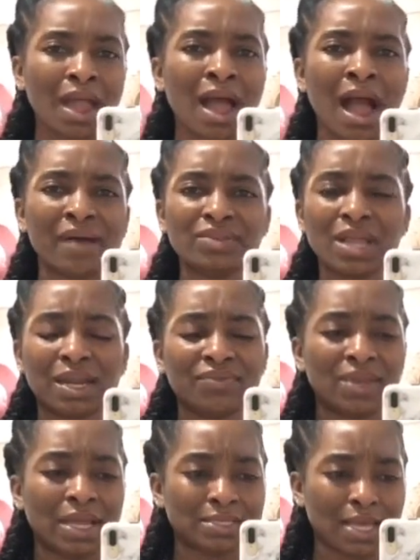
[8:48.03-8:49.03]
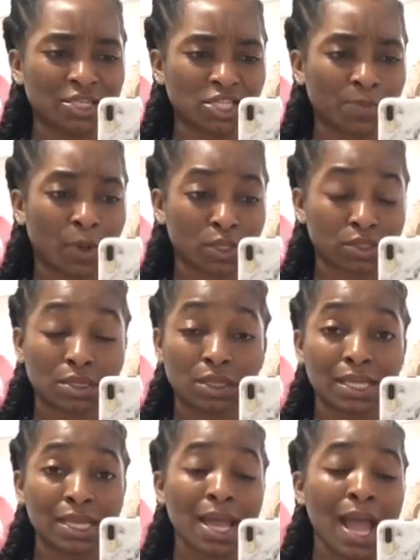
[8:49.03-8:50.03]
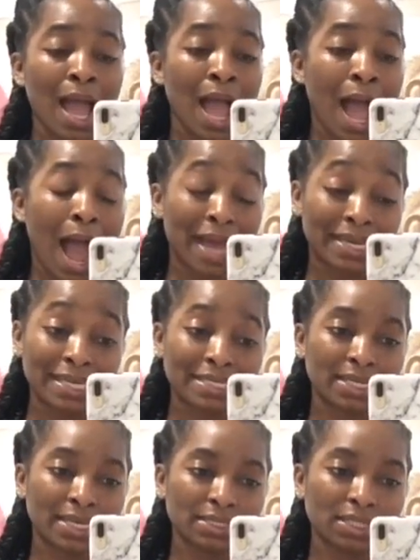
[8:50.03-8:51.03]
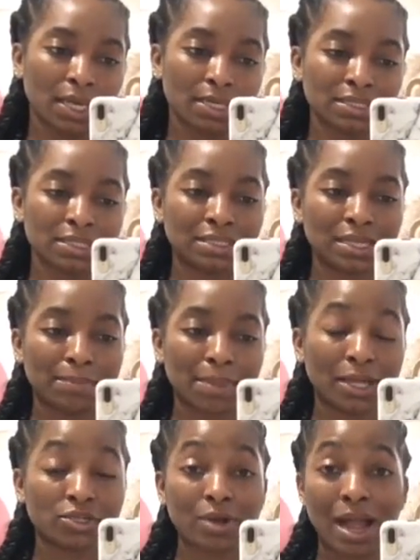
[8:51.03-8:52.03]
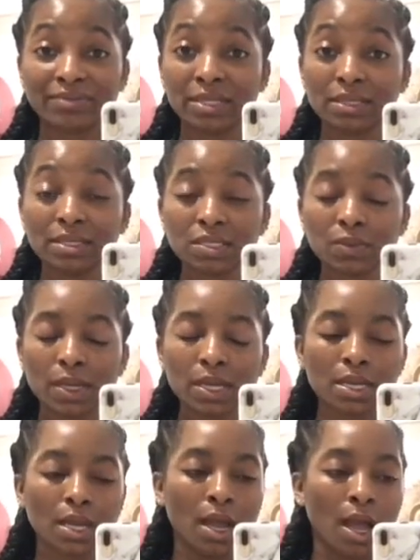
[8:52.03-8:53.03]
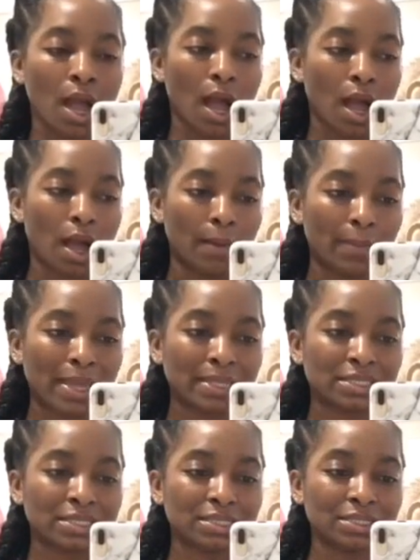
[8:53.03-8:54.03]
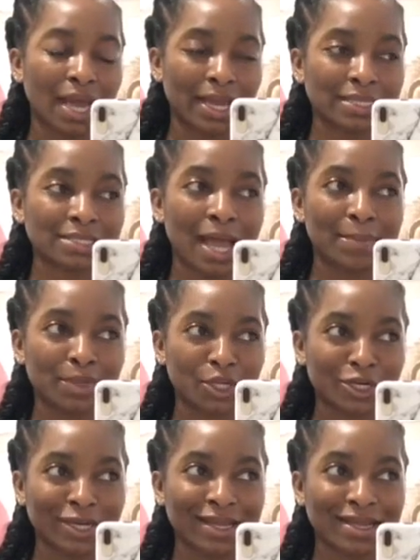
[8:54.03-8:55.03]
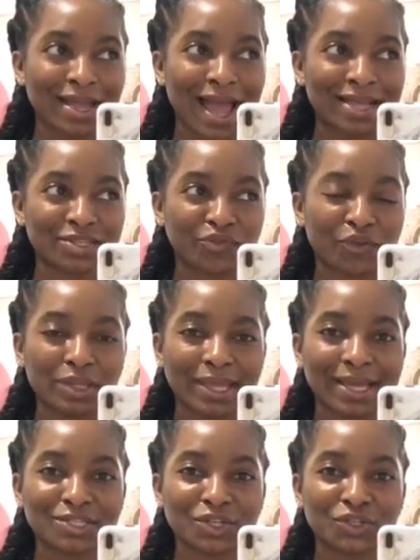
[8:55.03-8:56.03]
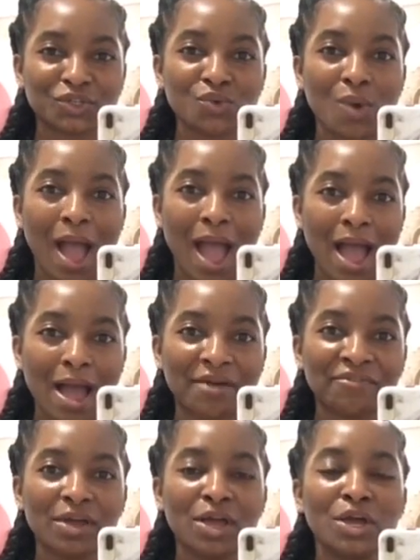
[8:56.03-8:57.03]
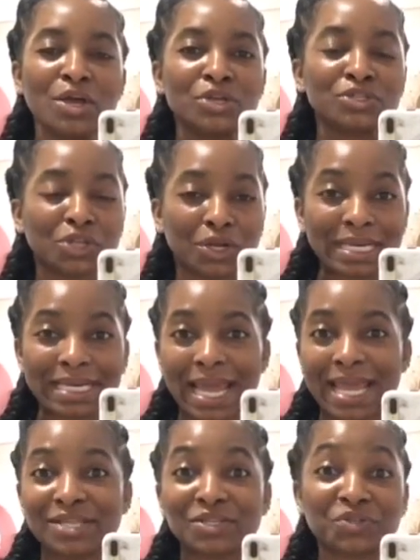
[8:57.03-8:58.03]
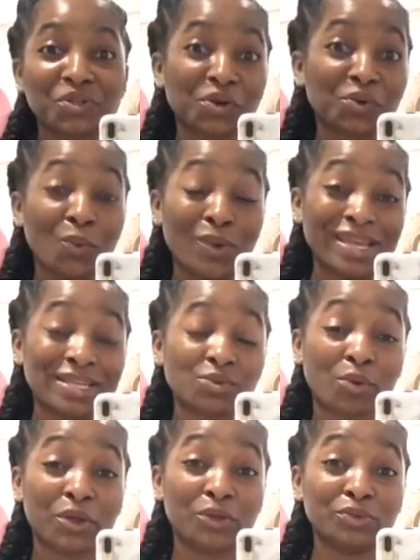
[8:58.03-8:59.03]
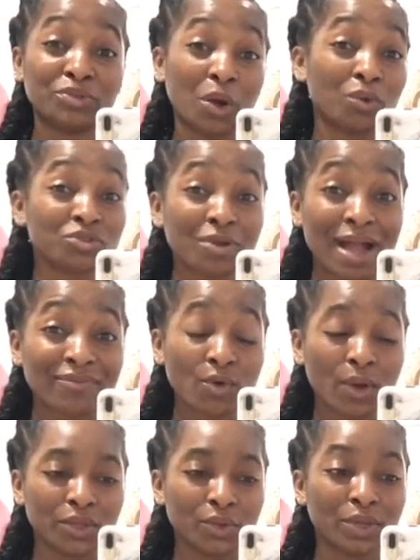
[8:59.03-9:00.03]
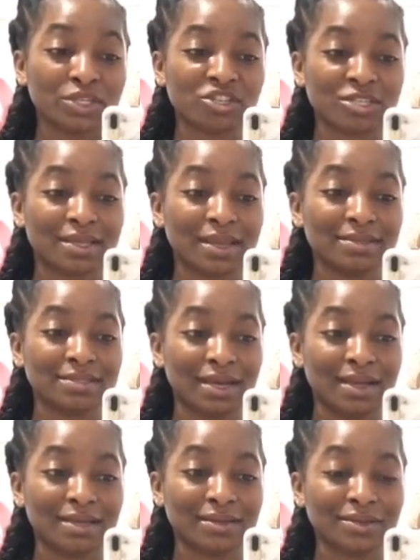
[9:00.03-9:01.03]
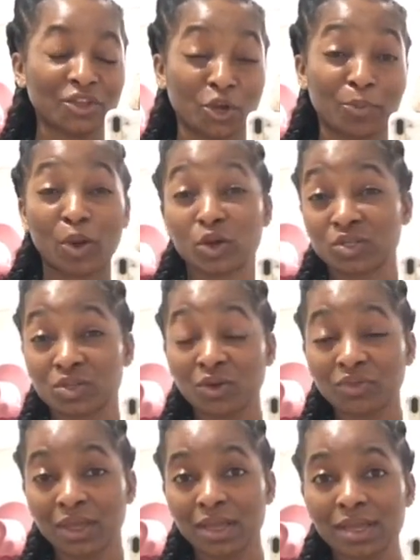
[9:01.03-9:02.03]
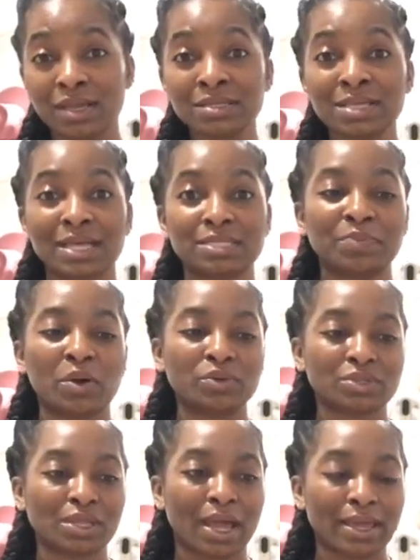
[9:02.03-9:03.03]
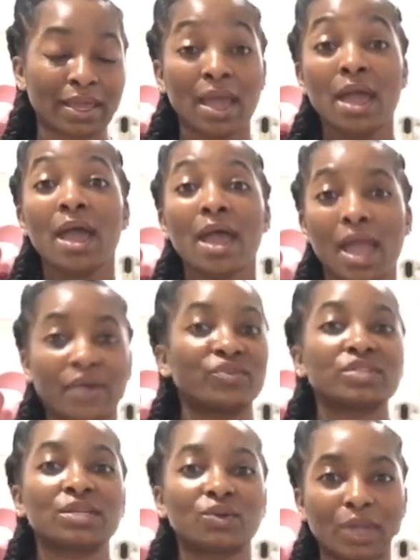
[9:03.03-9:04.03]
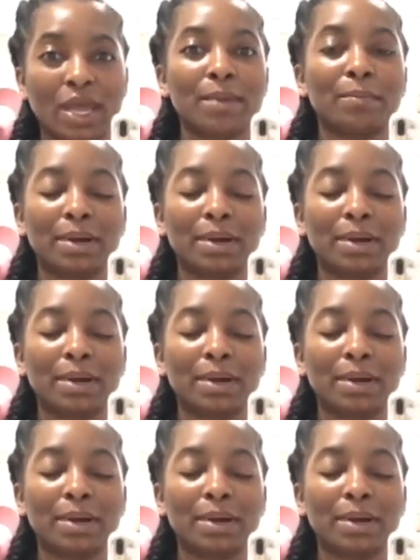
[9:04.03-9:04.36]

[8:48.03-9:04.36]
I have a lot of things that just personally I need to get done since I'm not traveling this week. It's nice. I'm learning as a freelancer to have certain days or certain weeks where you don't travel and you can just get done your personal things as opposed to like every single day,